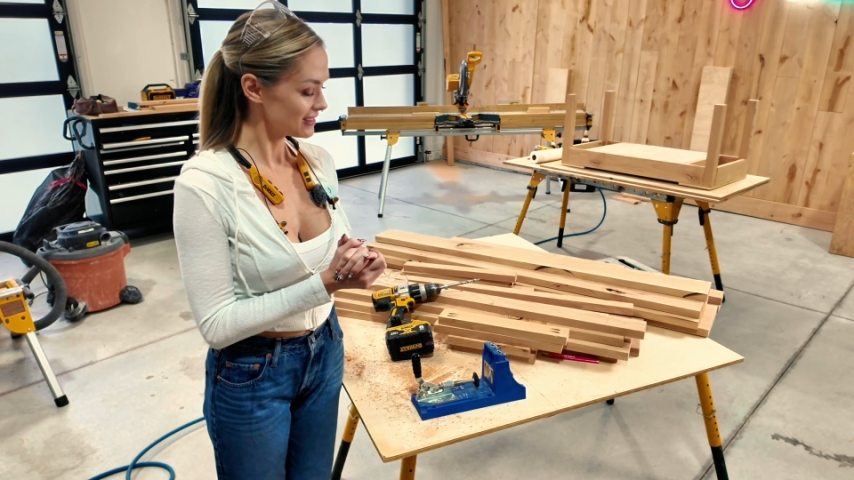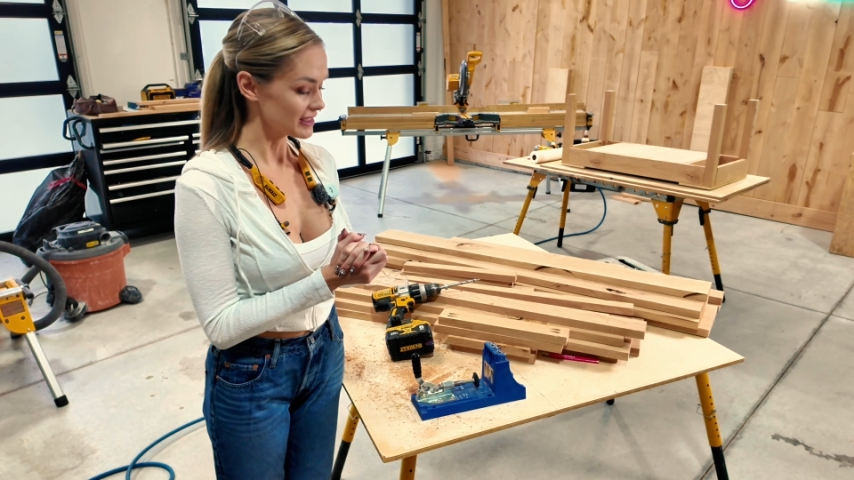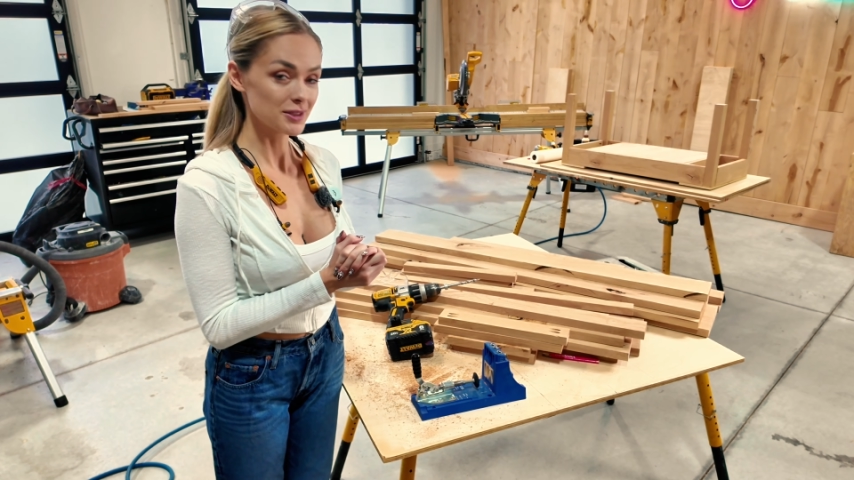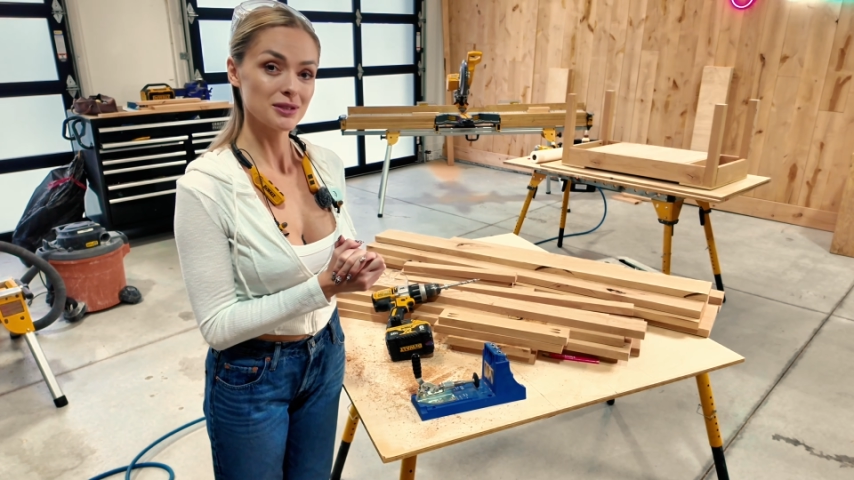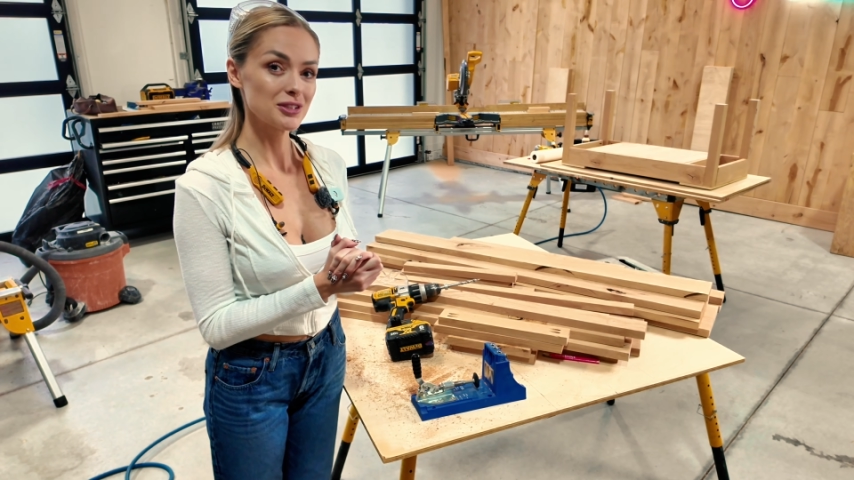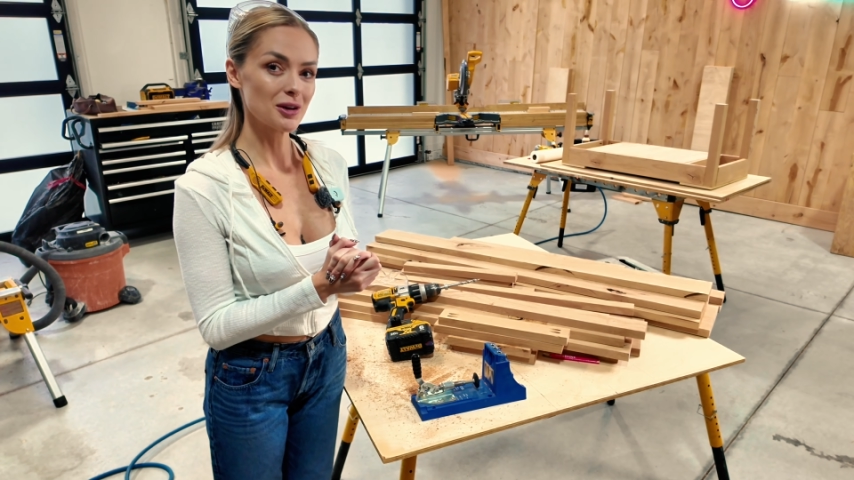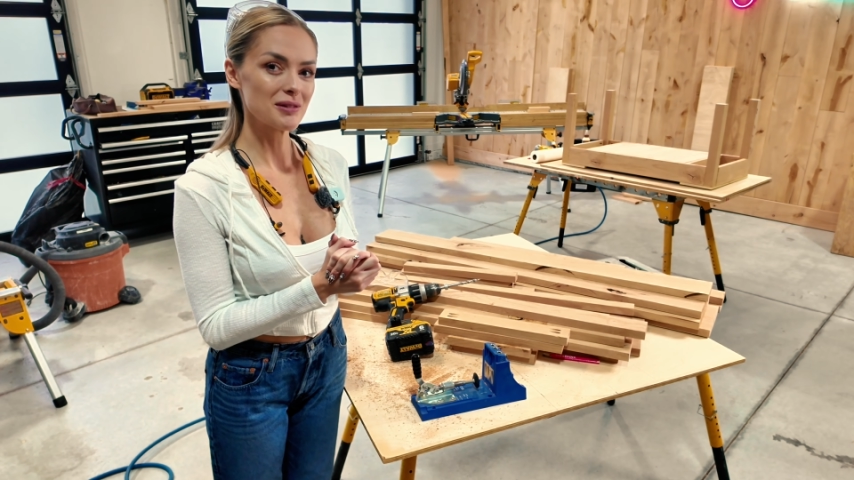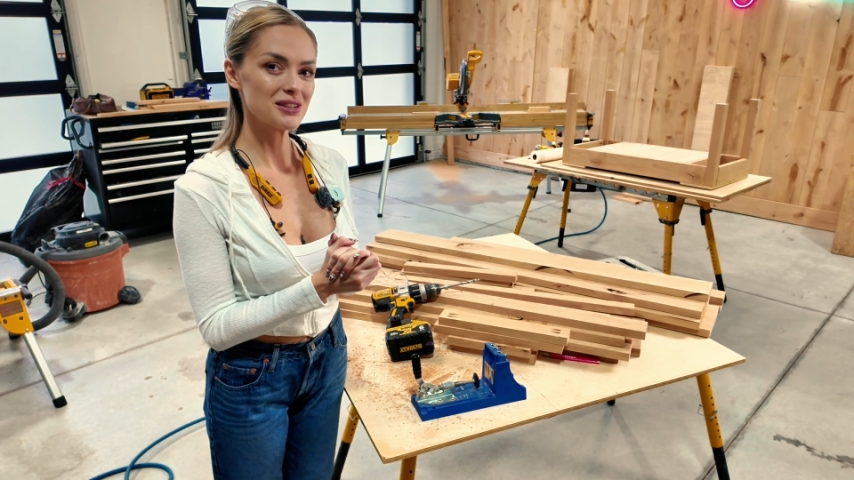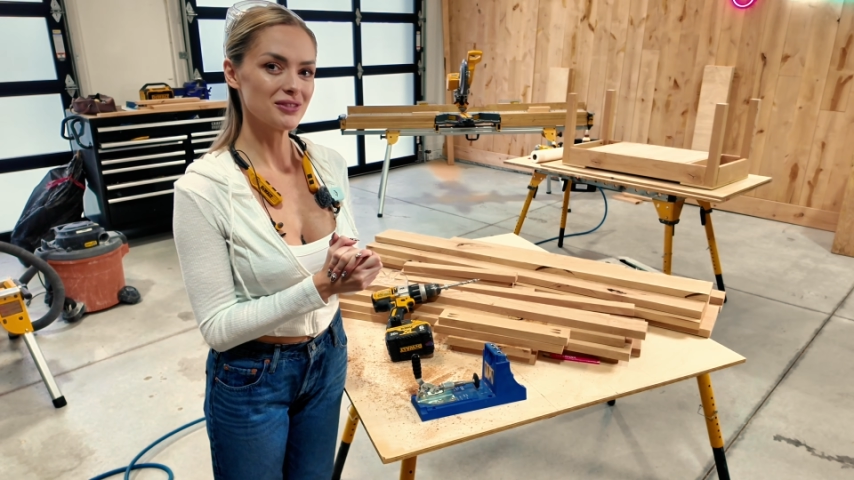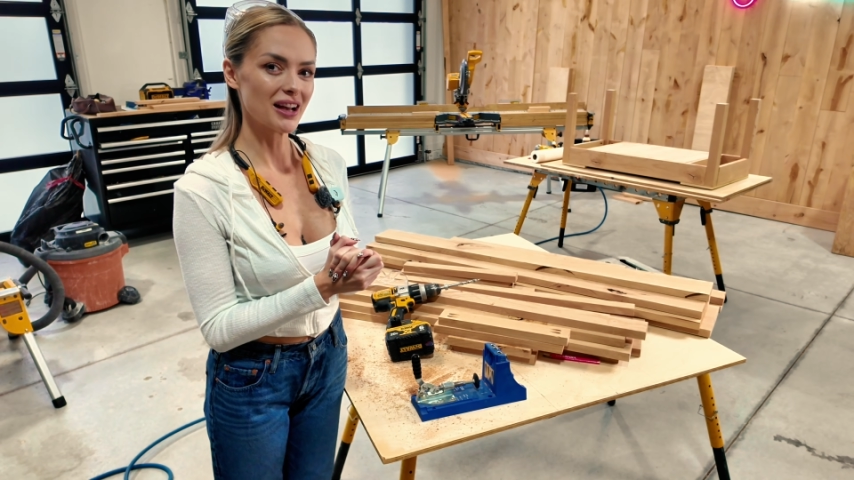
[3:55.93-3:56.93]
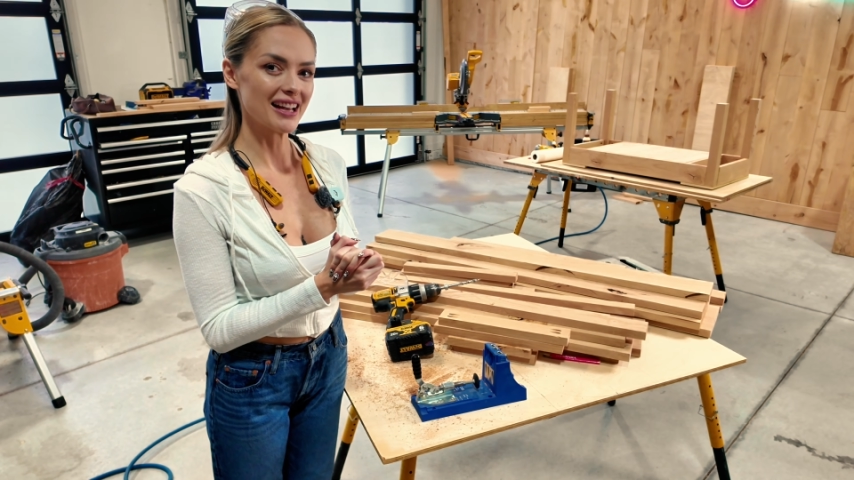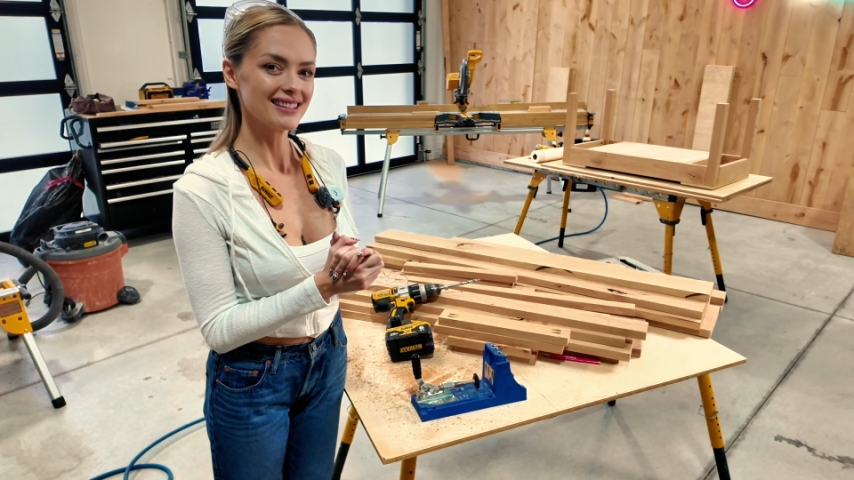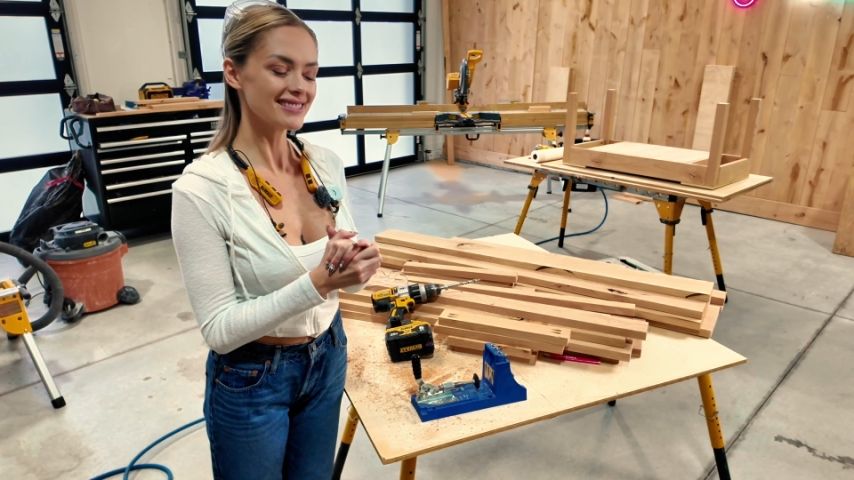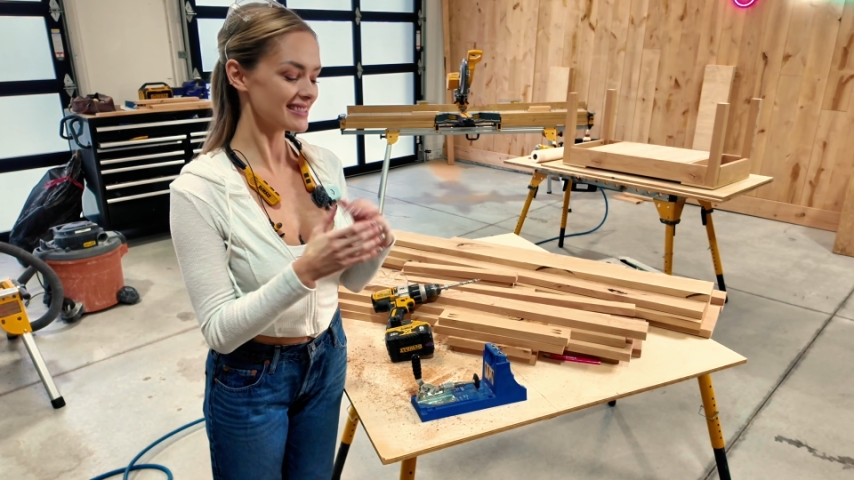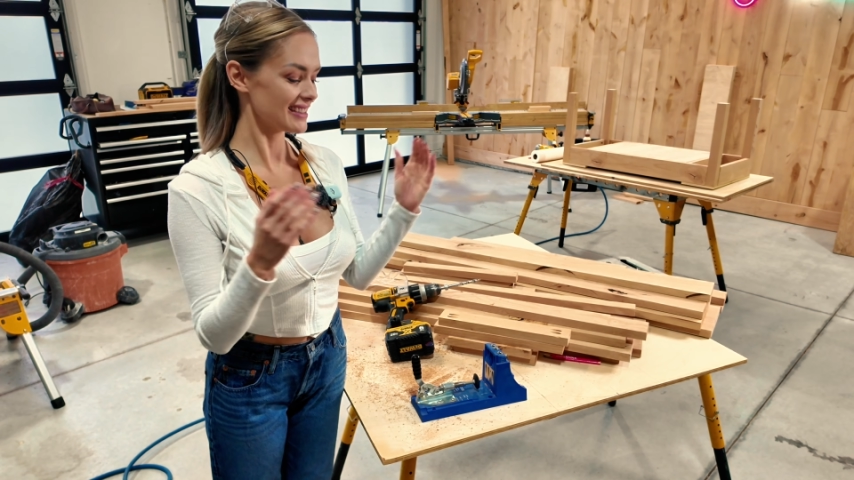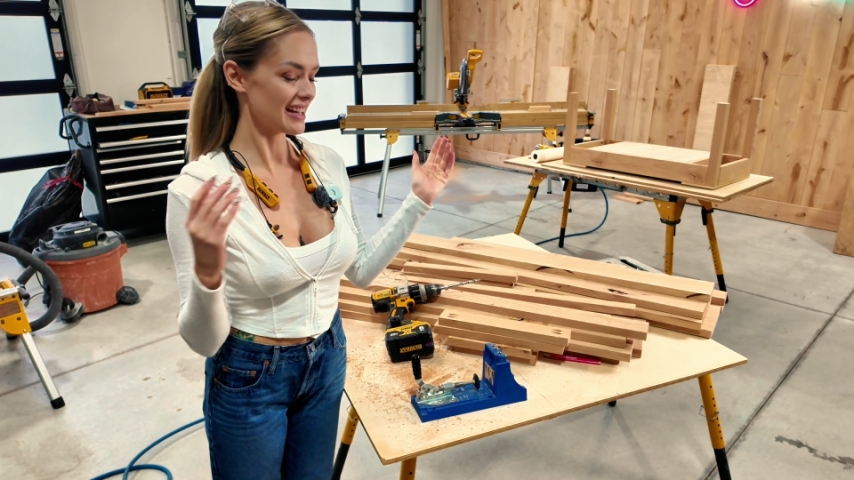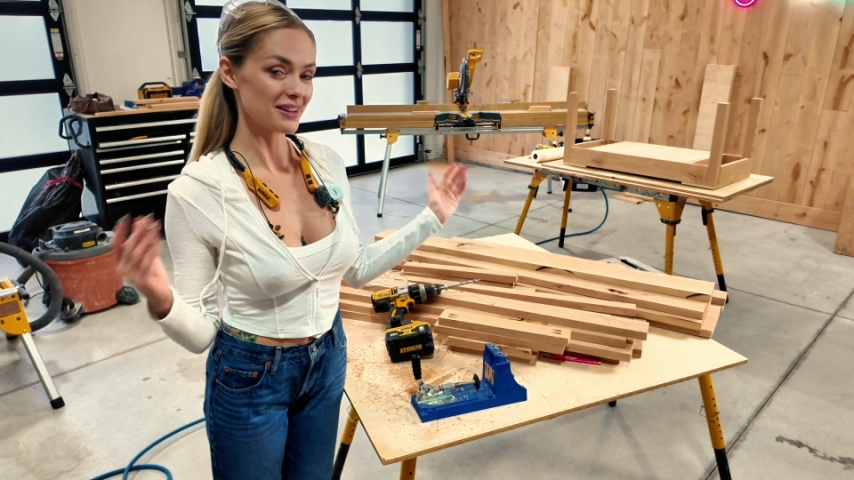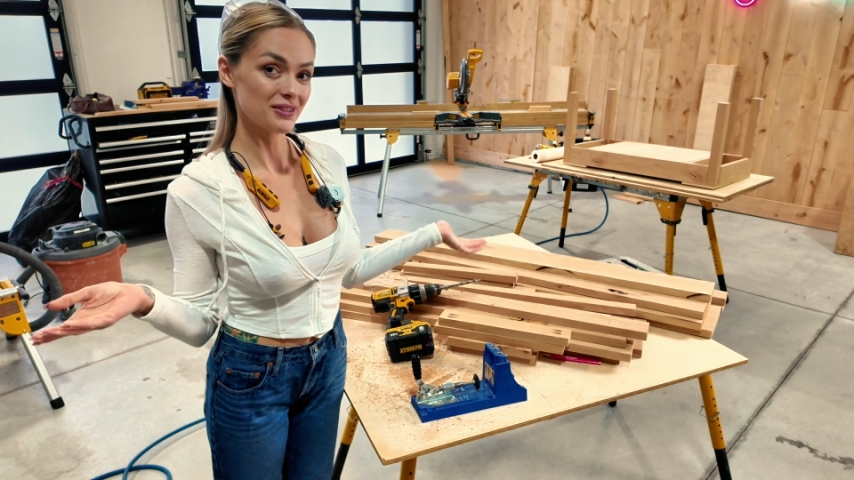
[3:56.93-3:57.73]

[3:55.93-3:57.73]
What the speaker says: This was so much fun, and